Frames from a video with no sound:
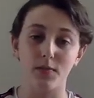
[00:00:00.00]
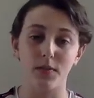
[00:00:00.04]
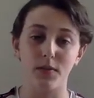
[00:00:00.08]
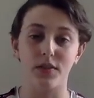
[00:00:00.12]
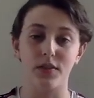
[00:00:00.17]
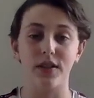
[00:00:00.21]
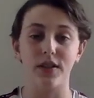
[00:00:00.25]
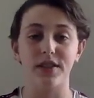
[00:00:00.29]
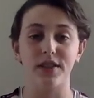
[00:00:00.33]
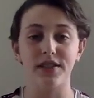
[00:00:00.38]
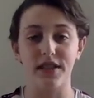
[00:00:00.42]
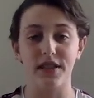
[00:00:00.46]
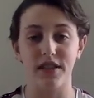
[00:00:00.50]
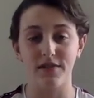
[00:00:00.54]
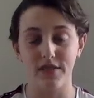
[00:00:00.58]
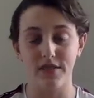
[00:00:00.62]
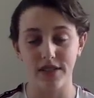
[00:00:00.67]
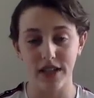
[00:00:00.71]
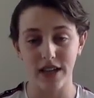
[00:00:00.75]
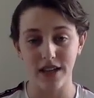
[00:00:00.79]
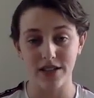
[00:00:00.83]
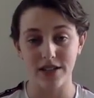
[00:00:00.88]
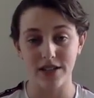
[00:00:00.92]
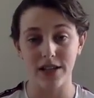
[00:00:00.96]
Patrice's
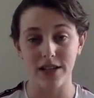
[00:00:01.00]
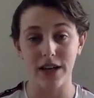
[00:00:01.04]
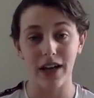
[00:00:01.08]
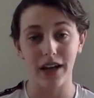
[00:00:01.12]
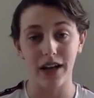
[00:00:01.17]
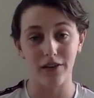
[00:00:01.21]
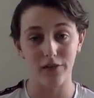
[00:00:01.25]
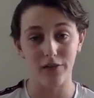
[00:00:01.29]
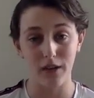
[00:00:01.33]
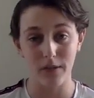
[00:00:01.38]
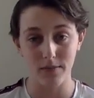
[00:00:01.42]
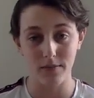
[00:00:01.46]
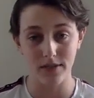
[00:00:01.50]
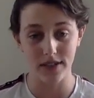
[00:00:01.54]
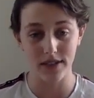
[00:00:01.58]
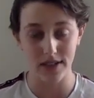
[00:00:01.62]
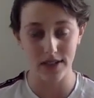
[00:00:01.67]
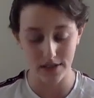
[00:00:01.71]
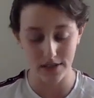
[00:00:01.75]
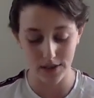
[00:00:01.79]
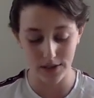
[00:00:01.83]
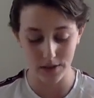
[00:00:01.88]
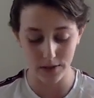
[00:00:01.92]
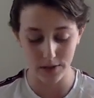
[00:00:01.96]
invitation and rips
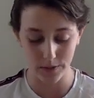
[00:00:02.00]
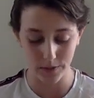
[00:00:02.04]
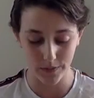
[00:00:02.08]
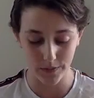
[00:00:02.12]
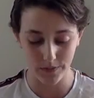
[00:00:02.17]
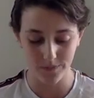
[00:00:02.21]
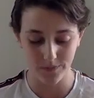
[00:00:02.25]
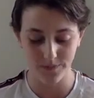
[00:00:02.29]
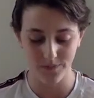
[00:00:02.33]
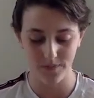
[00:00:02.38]
it to